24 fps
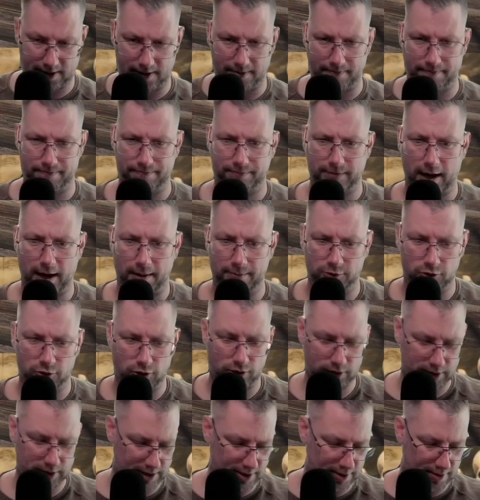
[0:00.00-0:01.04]
I'm docked
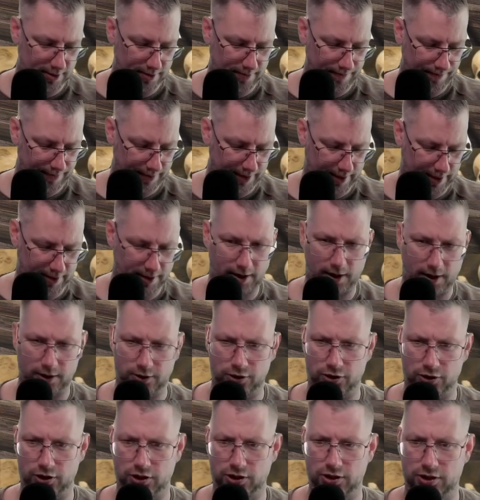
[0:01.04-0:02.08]
here, and
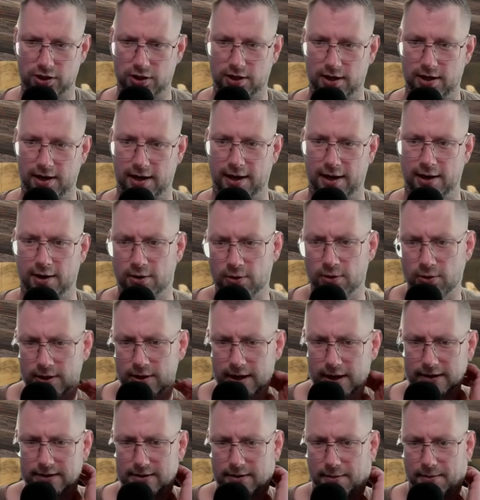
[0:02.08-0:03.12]
just look at
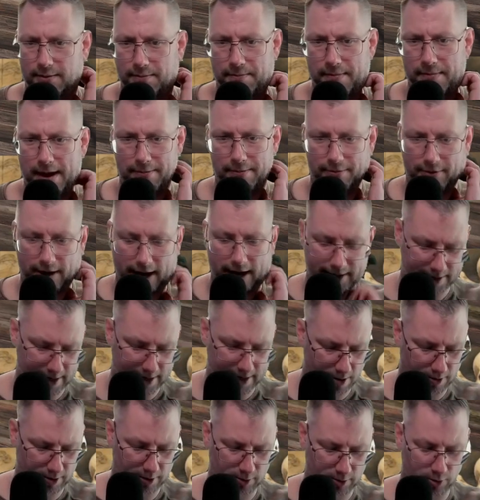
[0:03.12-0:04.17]
the map right now. It
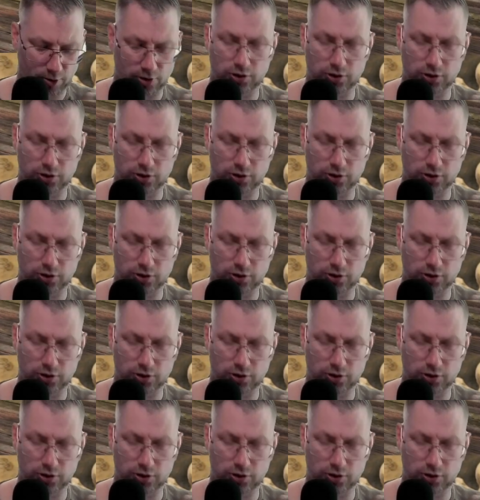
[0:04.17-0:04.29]
looks so